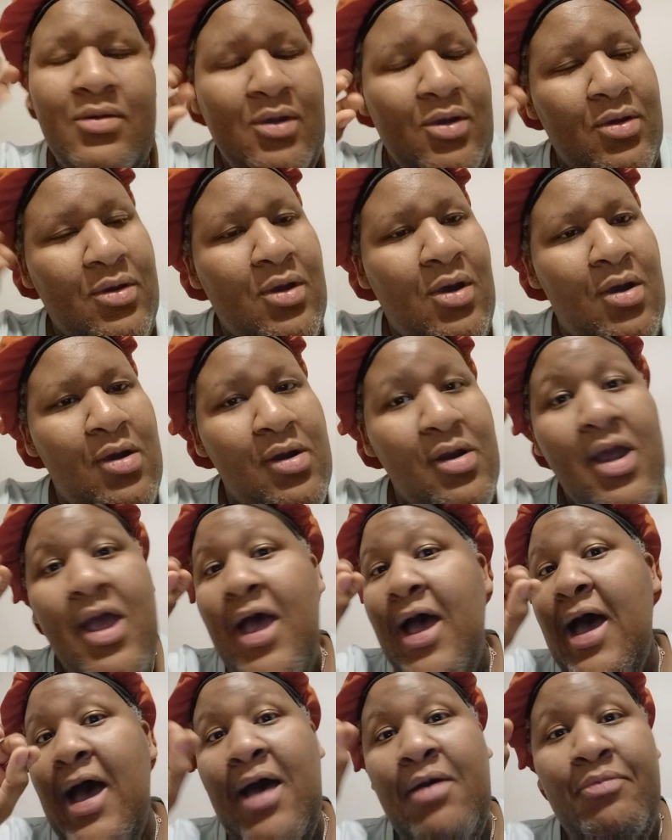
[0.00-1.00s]
Cukor.
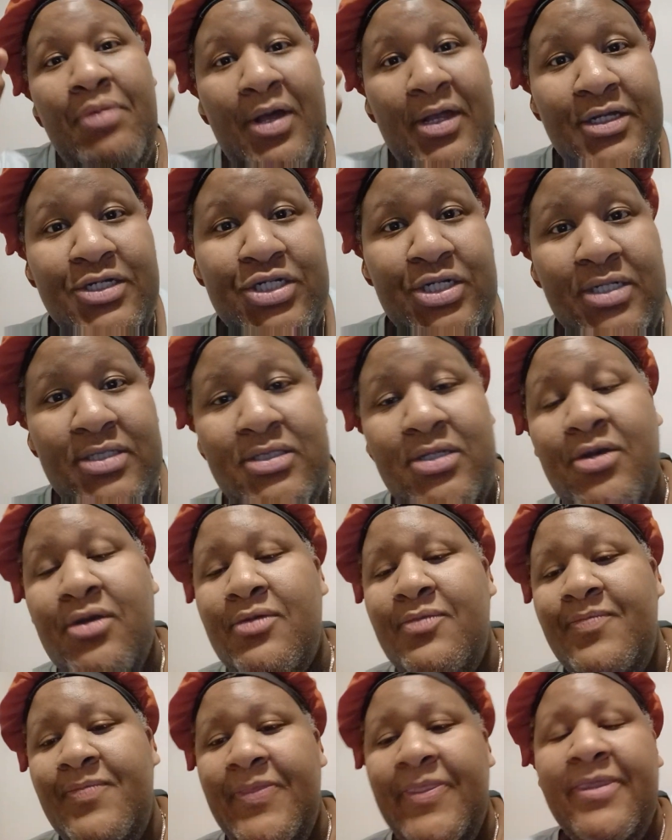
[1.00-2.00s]
I apologize, sir.
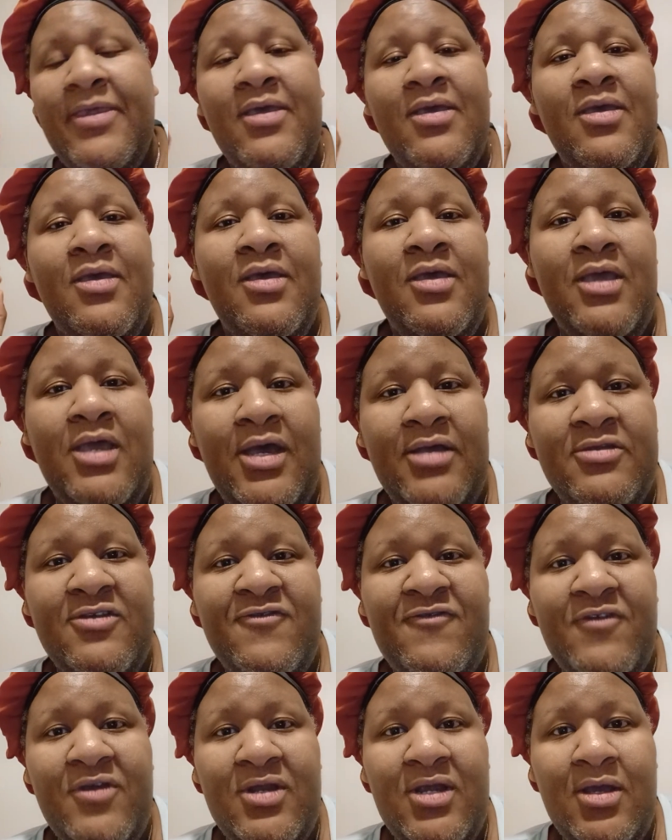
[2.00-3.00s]
He had
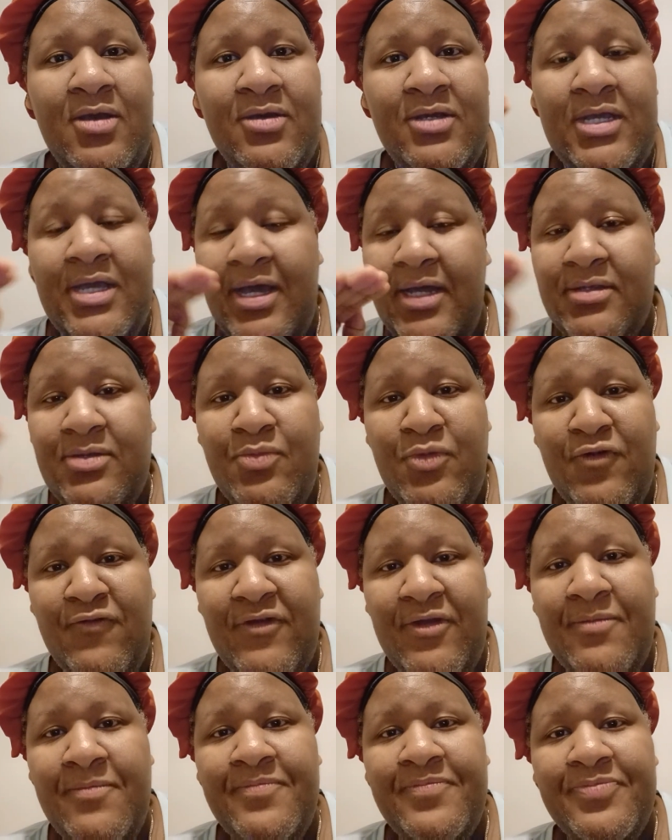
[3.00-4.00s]
this video. He had the
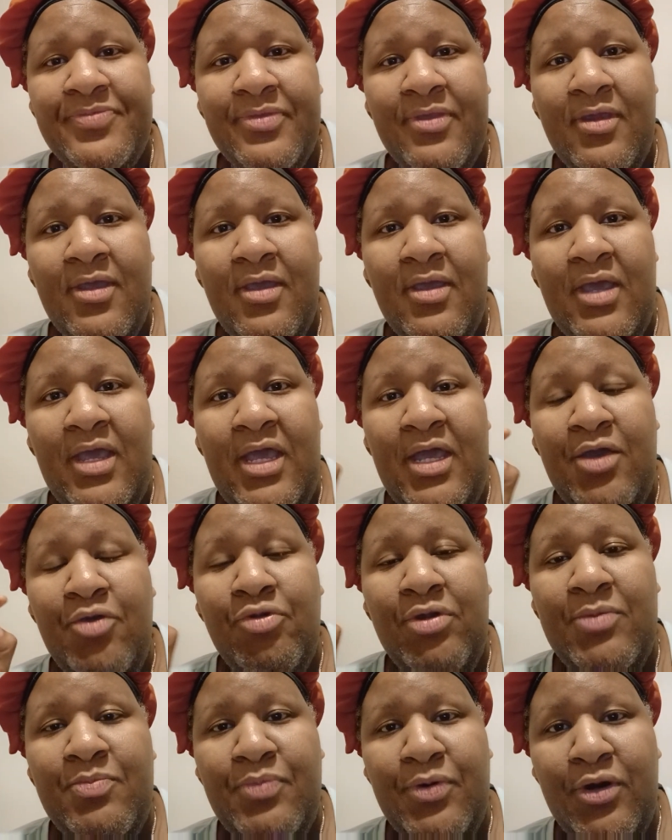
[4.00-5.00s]
movie.
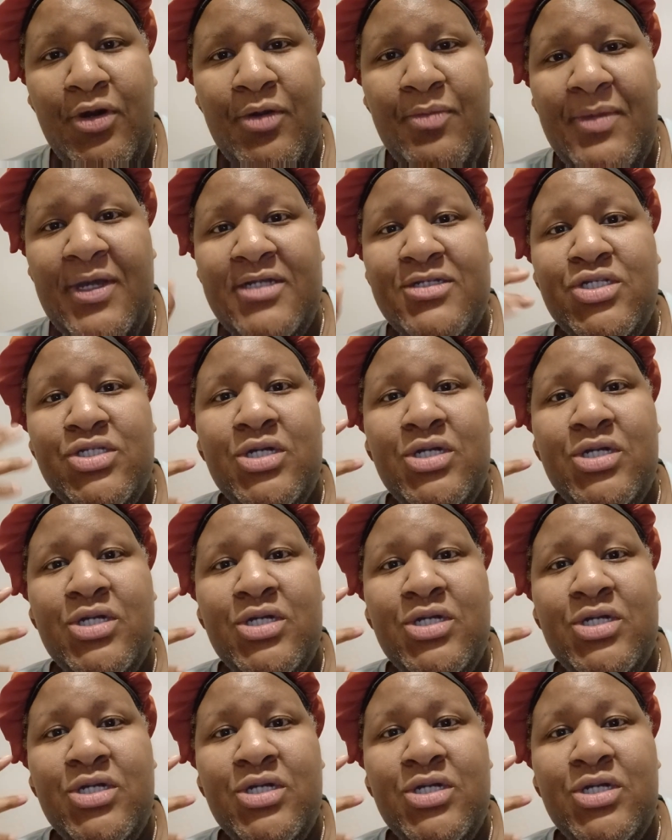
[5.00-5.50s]
Ingrid Bergman